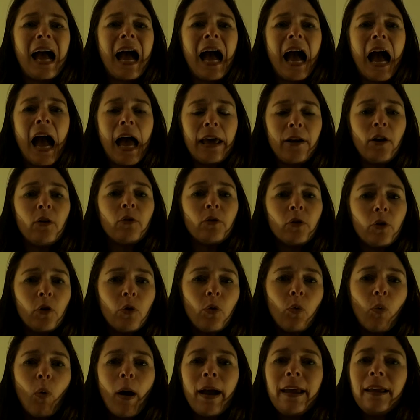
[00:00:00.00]
I don't
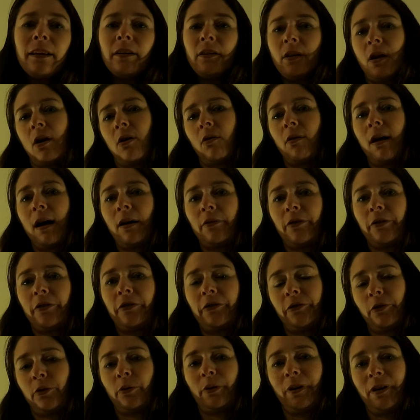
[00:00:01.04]
quite know how the
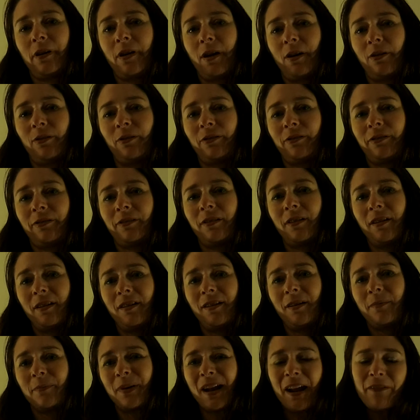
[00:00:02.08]
story goes,
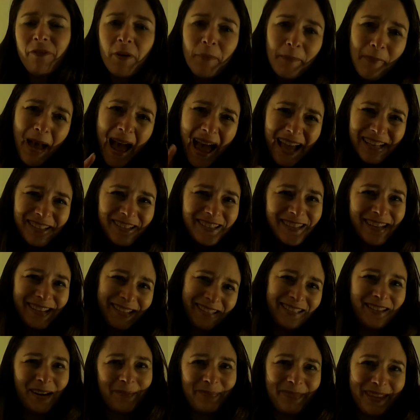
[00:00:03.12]
but I've imagined it
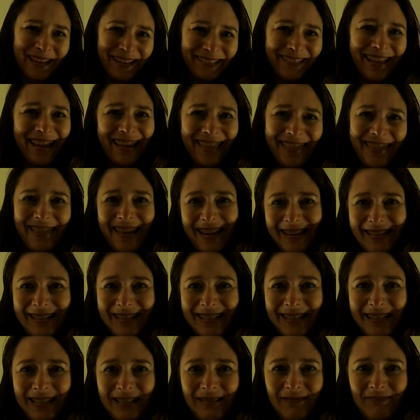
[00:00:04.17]
something like
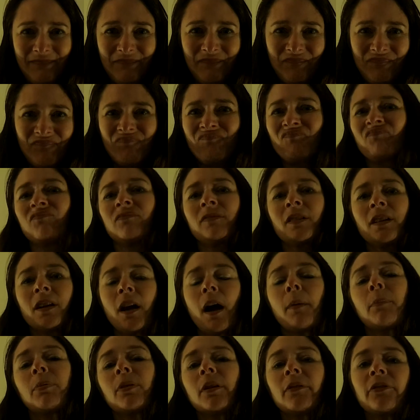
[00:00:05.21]
this. A
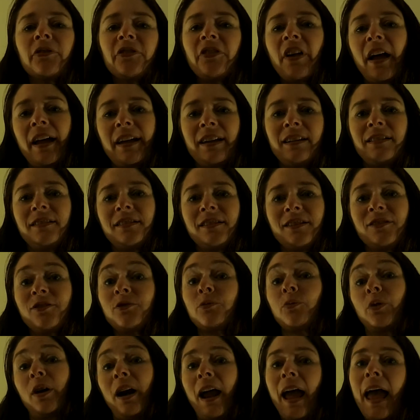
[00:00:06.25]
couple of scientists
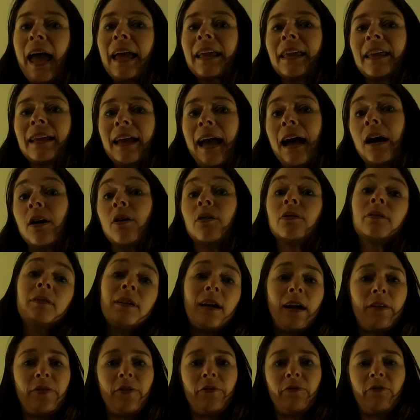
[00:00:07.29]
were hanging out
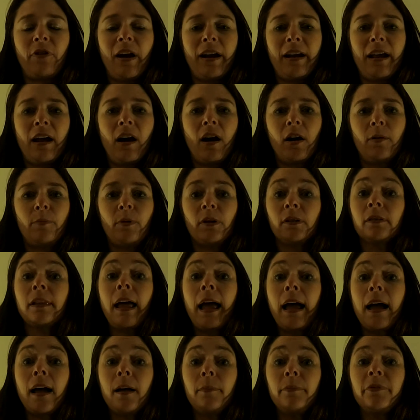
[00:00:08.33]
at the Friday Harbor
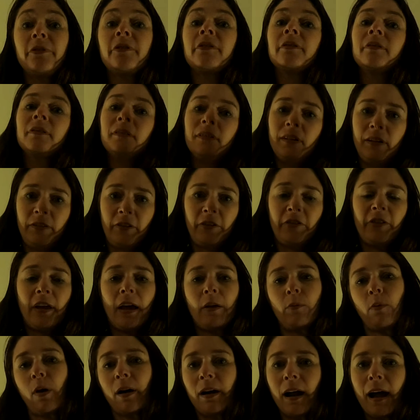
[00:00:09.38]
Labs in the San
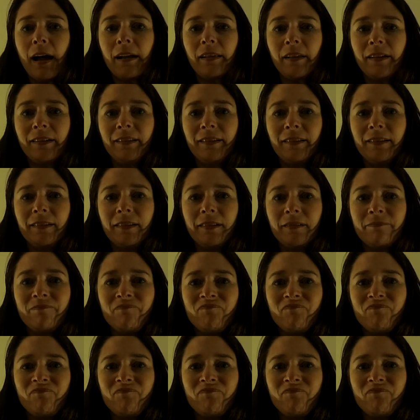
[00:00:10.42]
Juan Islands.